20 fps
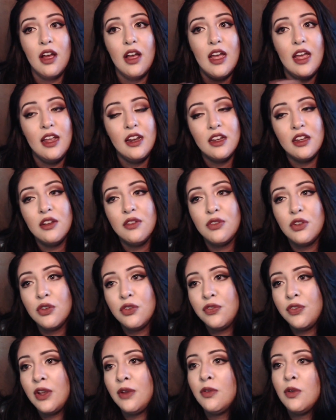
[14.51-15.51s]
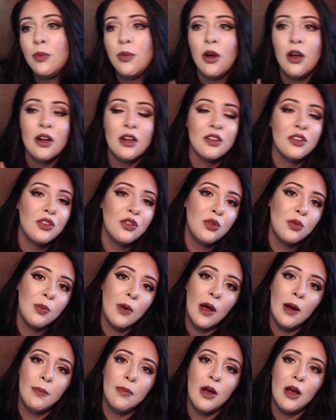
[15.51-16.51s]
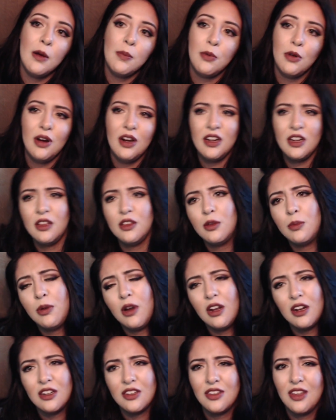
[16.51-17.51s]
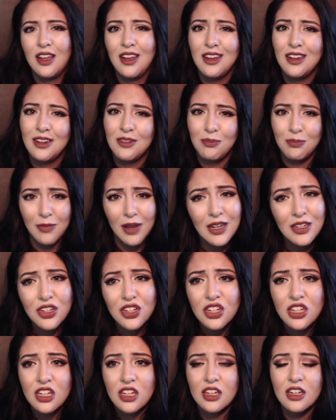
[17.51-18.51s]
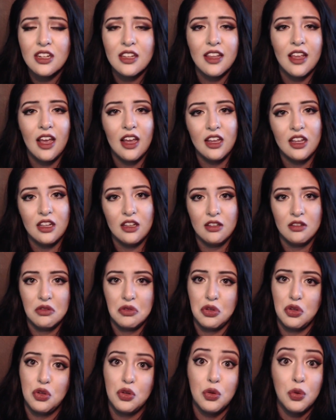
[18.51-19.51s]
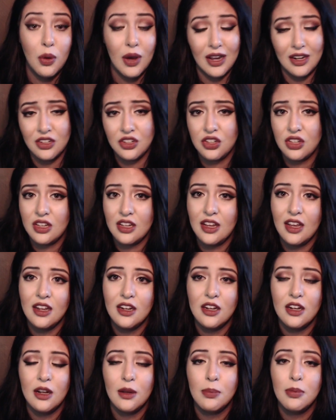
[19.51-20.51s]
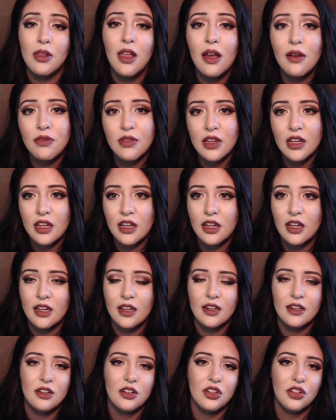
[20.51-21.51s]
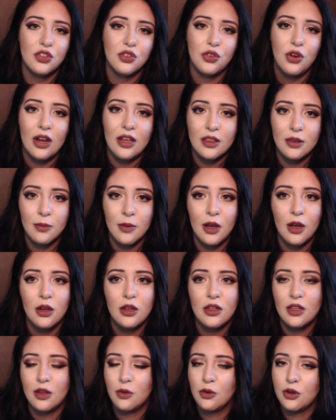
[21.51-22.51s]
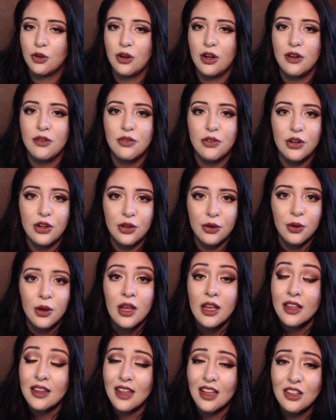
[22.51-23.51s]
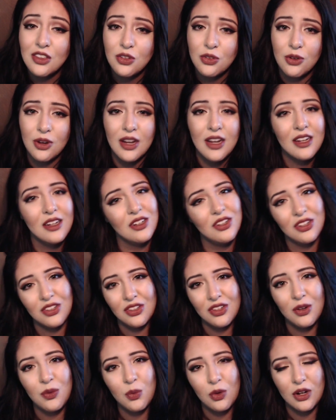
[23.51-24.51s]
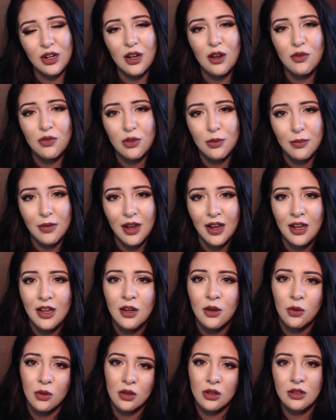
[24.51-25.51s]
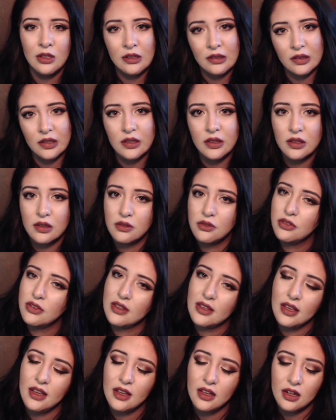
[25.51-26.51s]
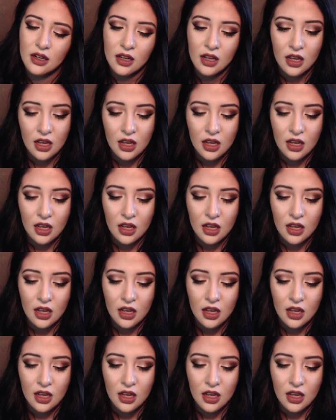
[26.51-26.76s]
any of your favorite products do pop up, or any of the products I mentioned that you actually ended up loving and just tried them out and they were great for you, that's great. It just didn't work out for my oily, sensitive skin.